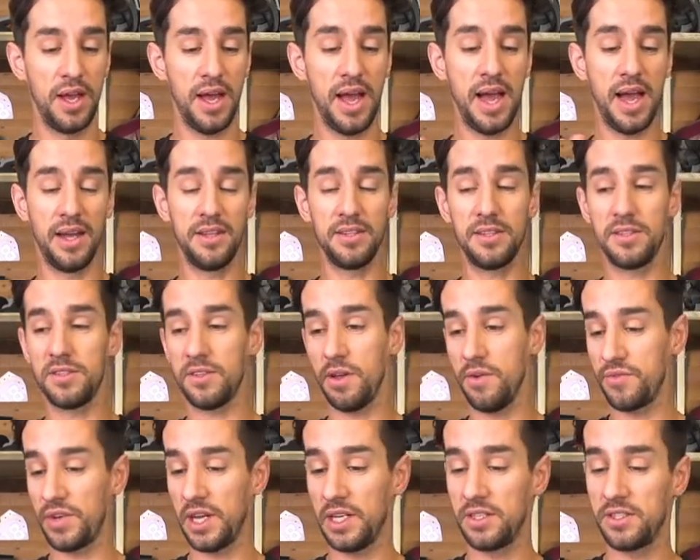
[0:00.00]
And
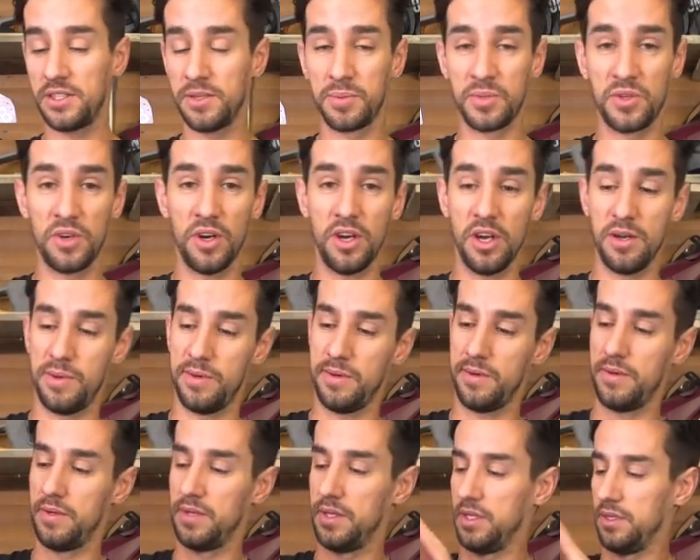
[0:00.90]
don't forget to subscribe.
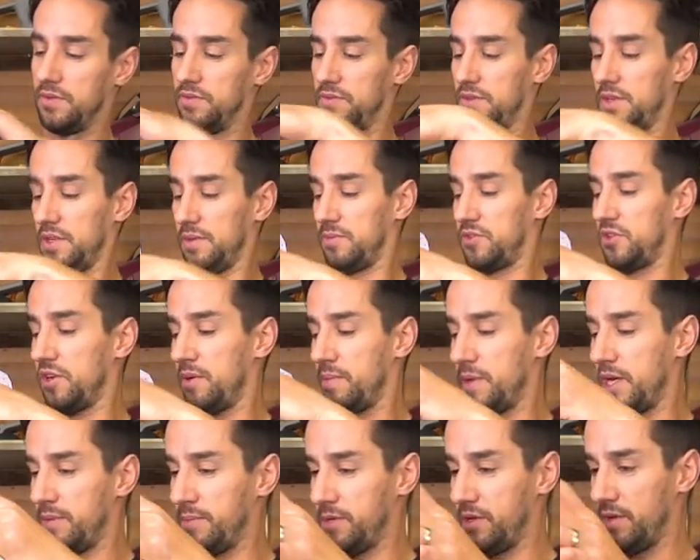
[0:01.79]
Right, I'll try
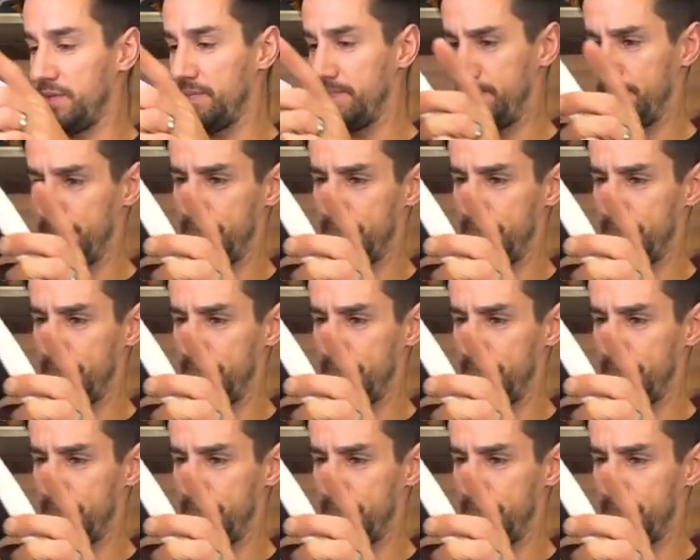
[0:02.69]
my helmet on.